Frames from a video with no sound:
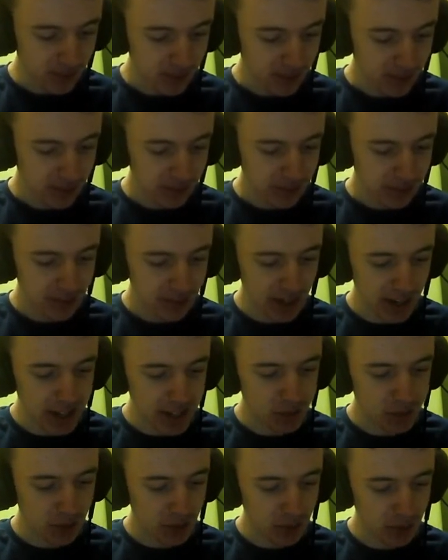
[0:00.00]
if you guys wanna
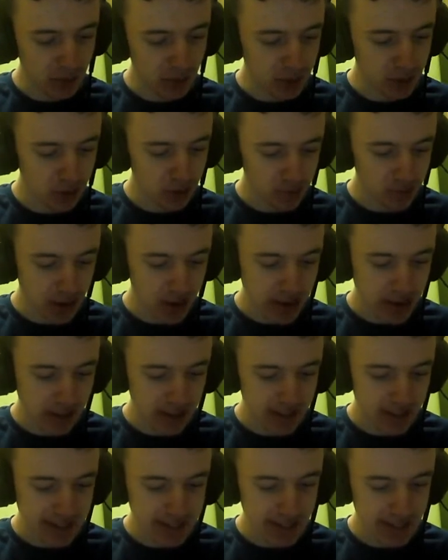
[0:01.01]
go do a raid, guys,
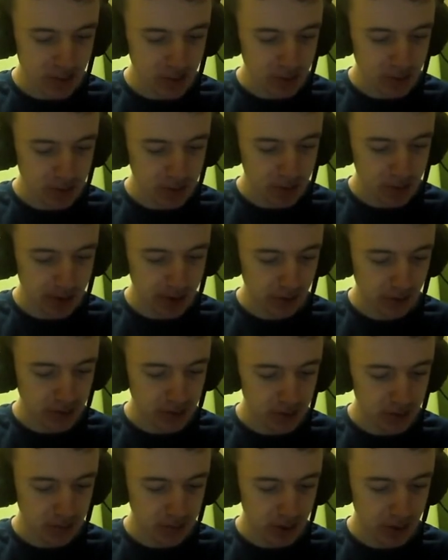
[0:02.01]
let's go do a raid on
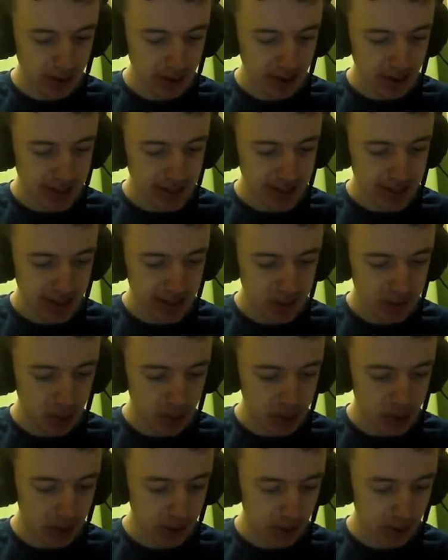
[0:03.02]
somebody. Let's see what we got.